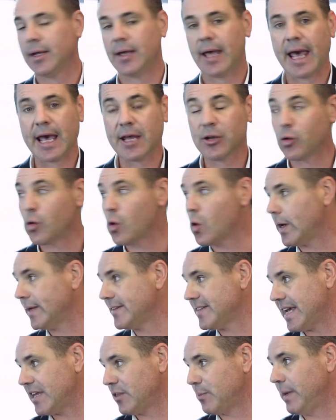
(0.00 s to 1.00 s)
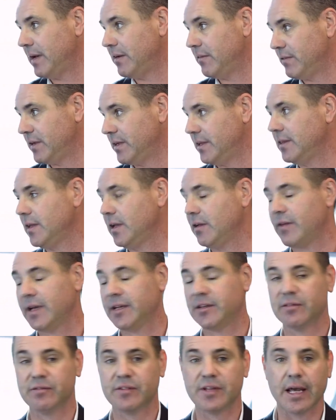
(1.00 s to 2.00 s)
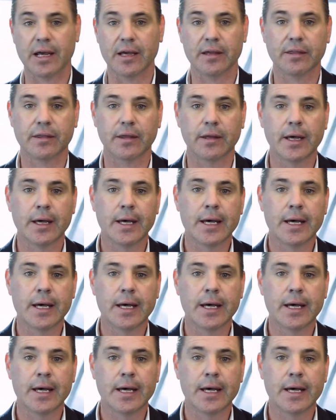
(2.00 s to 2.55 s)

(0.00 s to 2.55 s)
and or a death benefit in the event of death.